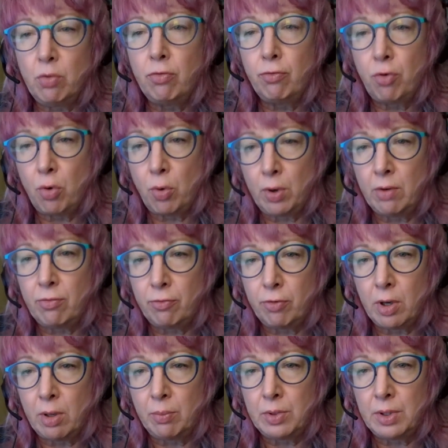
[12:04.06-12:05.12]
move forward
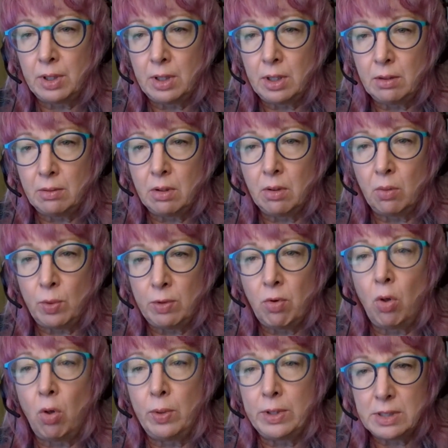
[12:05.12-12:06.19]
from we've
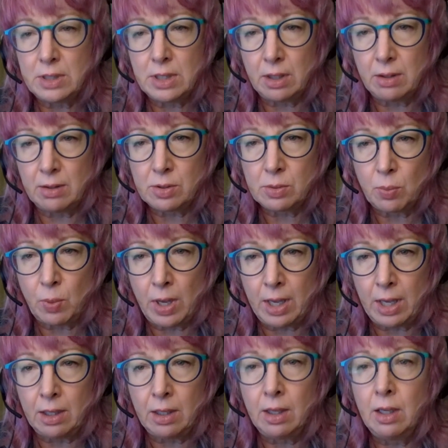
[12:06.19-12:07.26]
always done this
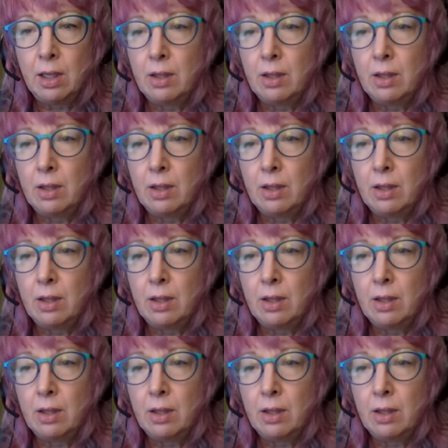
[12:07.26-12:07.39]
way